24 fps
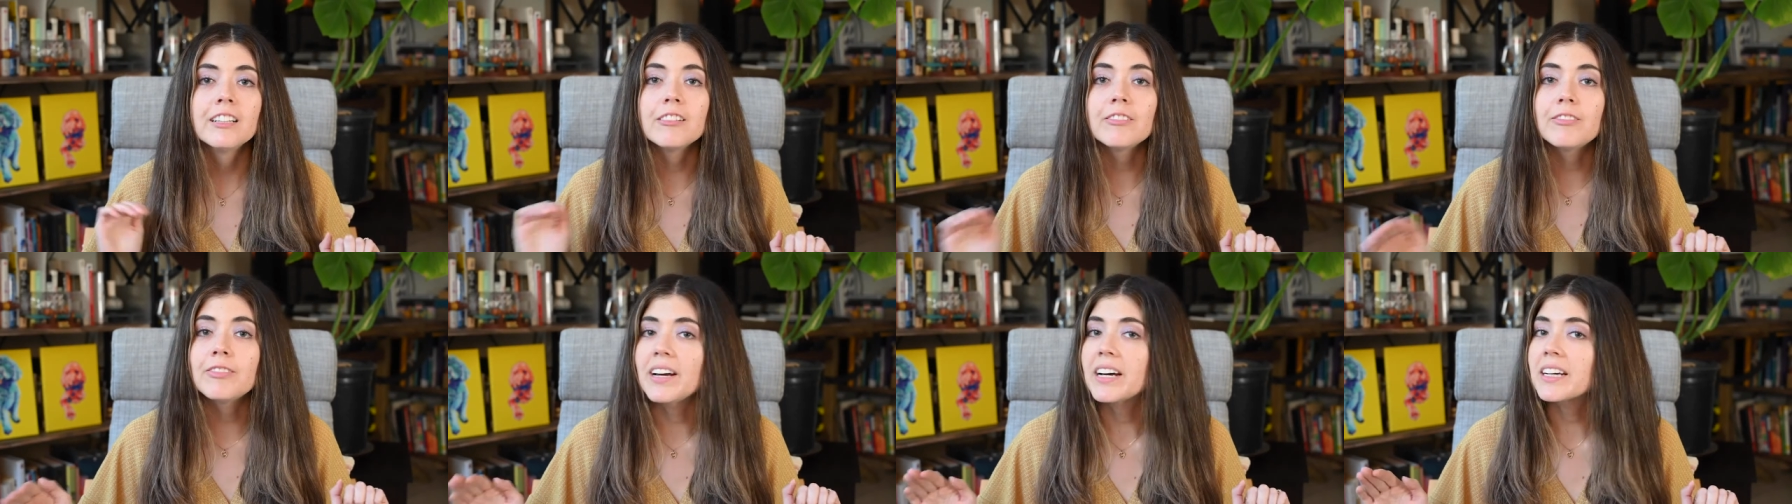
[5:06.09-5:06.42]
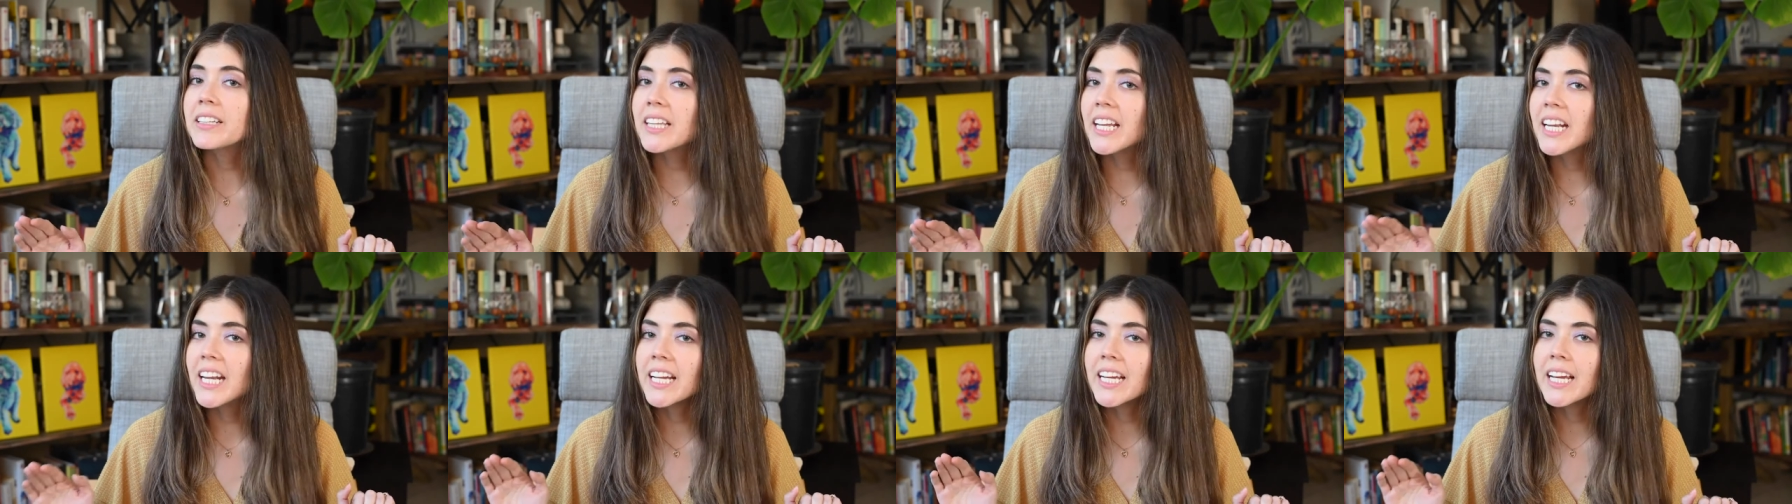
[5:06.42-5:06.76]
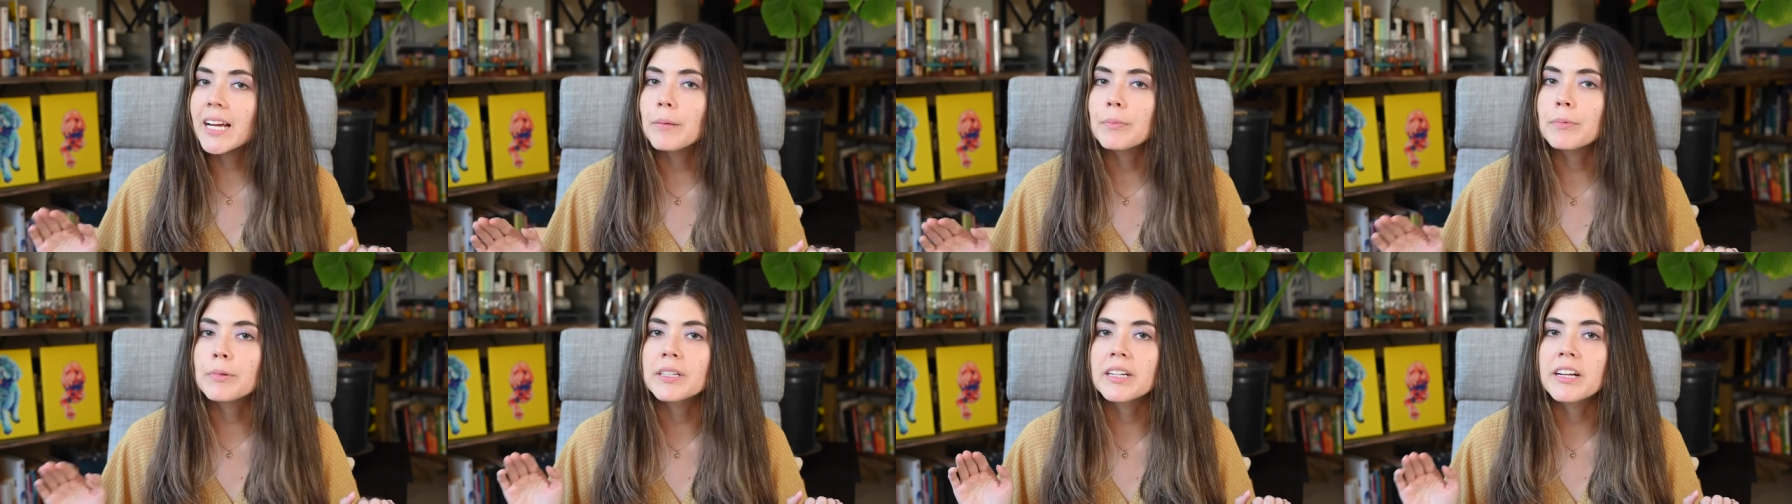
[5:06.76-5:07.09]
the fact that I
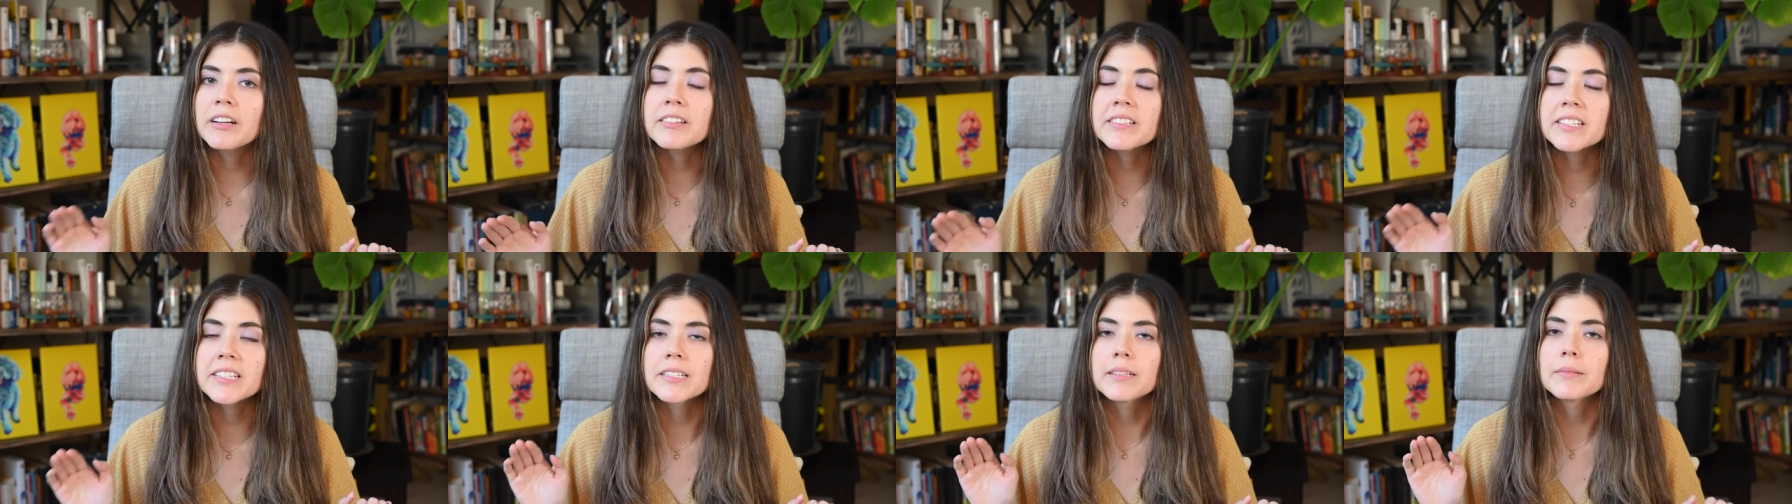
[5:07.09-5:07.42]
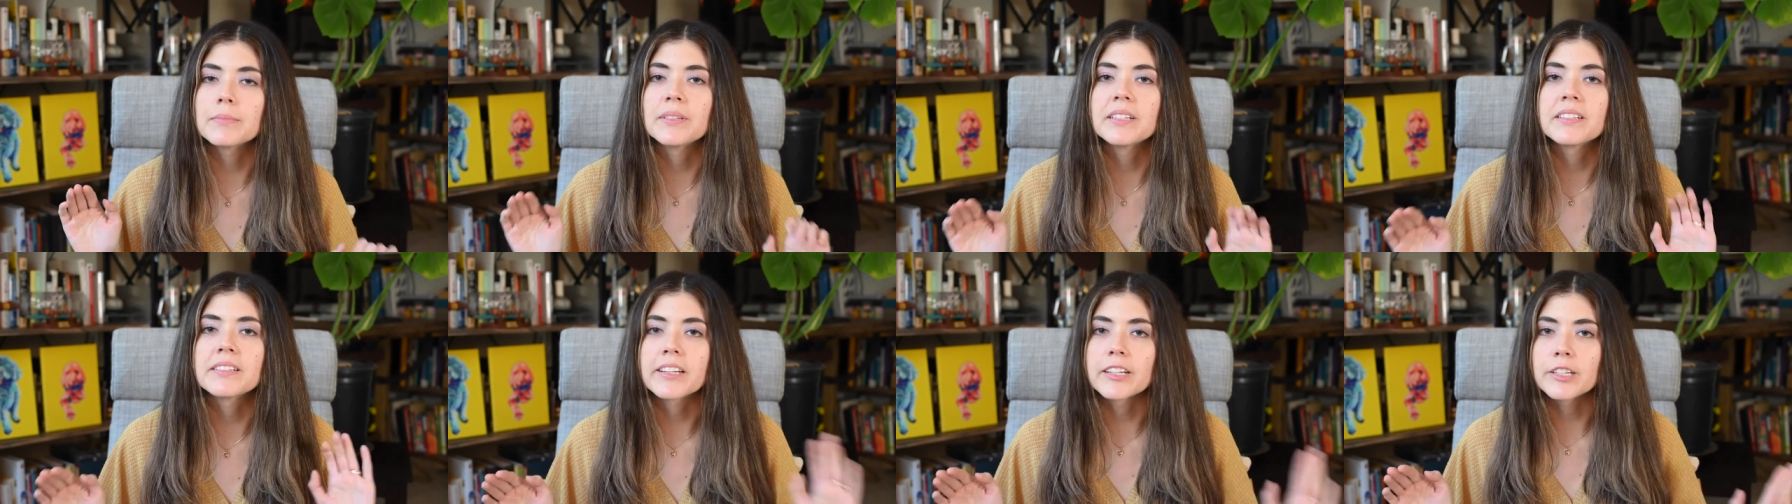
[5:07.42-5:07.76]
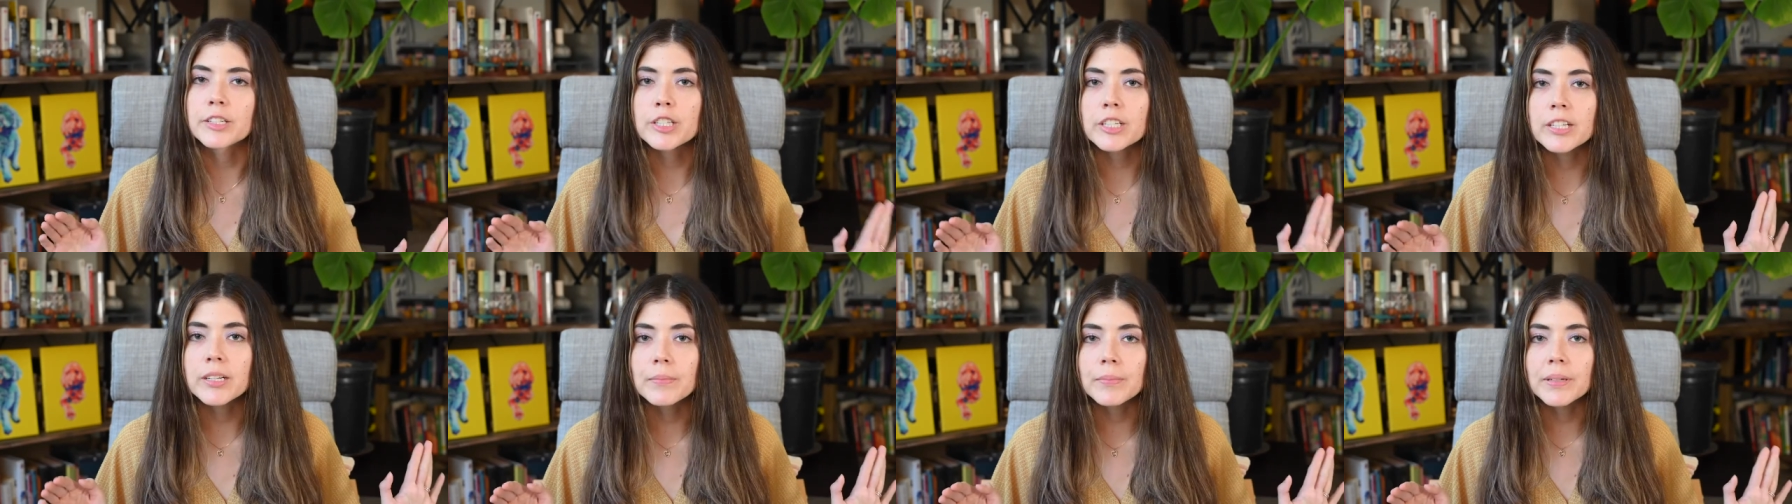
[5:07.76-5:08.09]
can't pronounce it means I
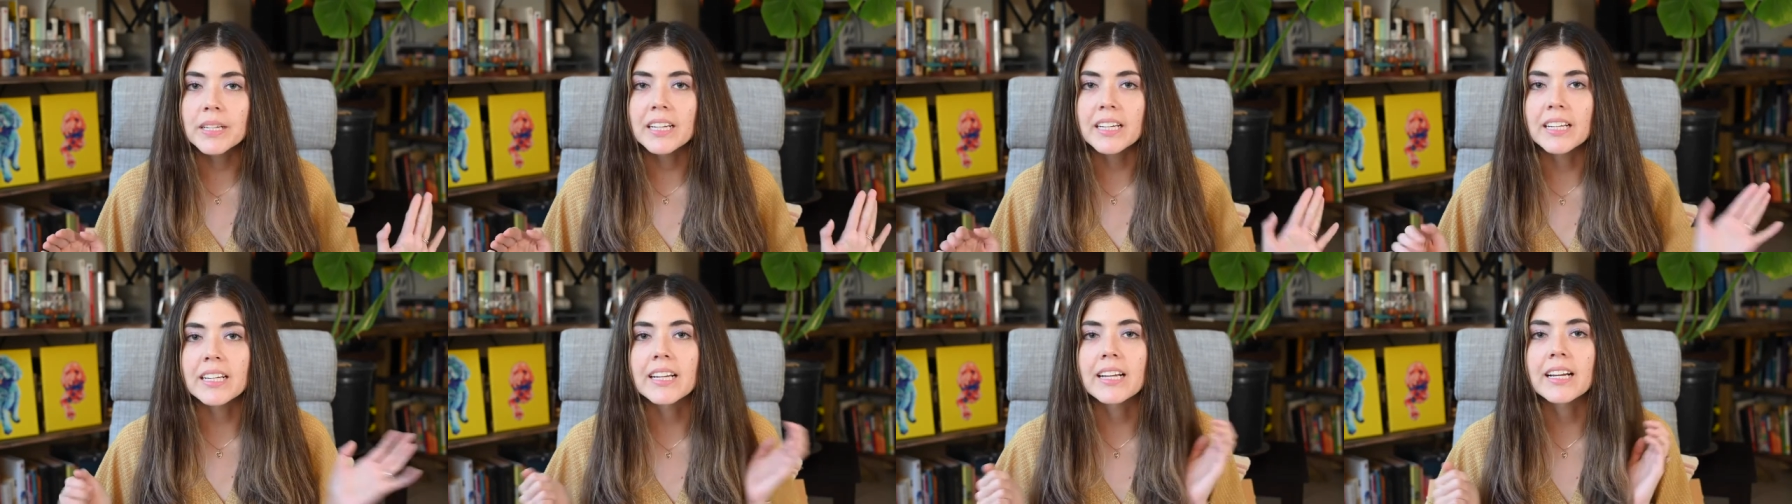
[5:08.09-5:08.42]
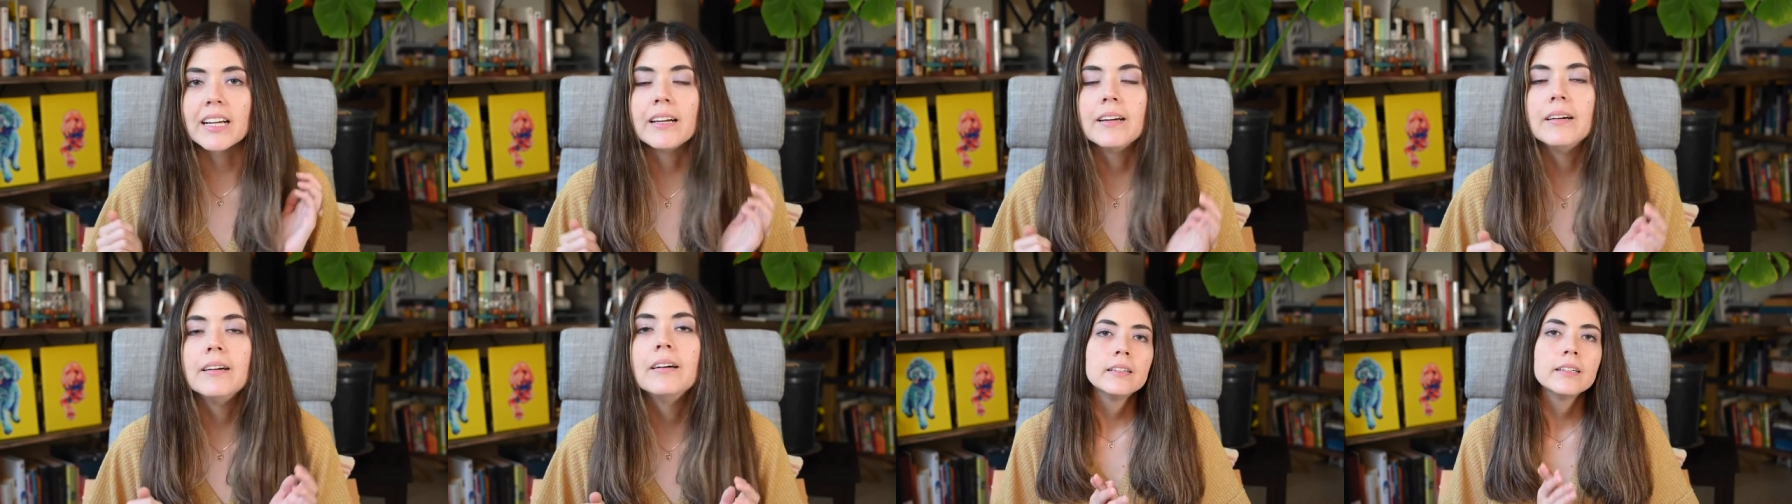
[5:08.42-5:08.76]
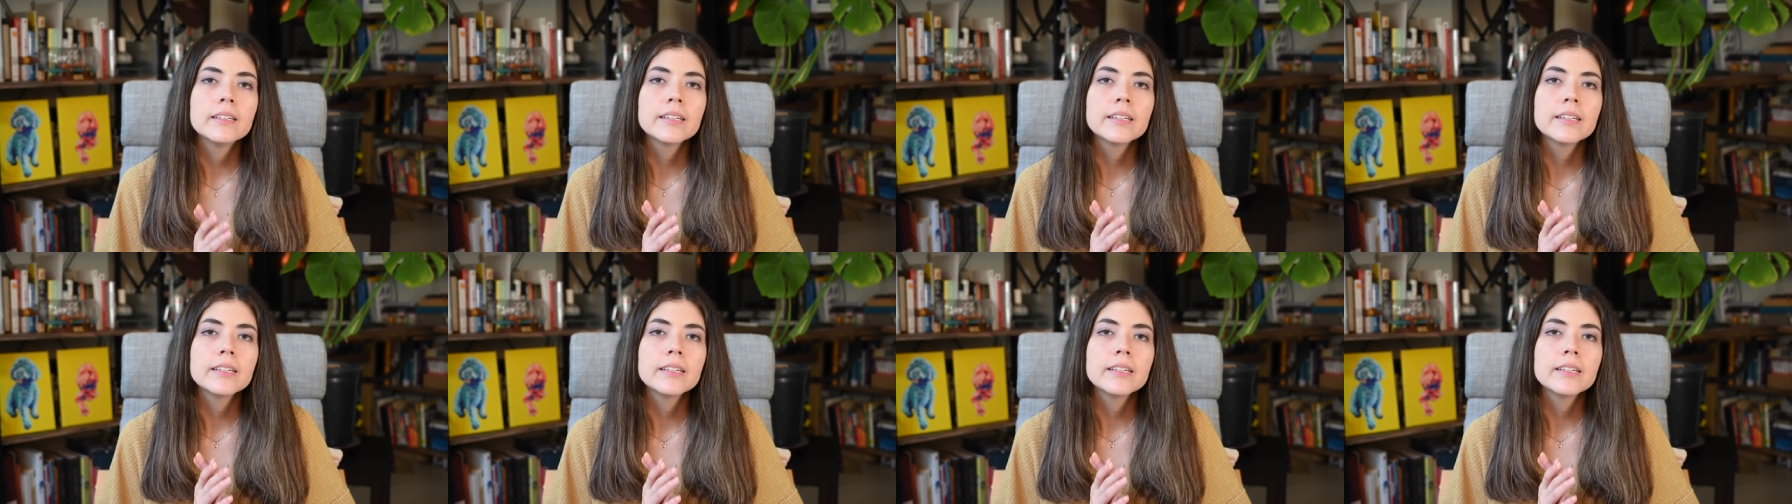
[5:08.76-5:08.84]
shouldn't be eating it.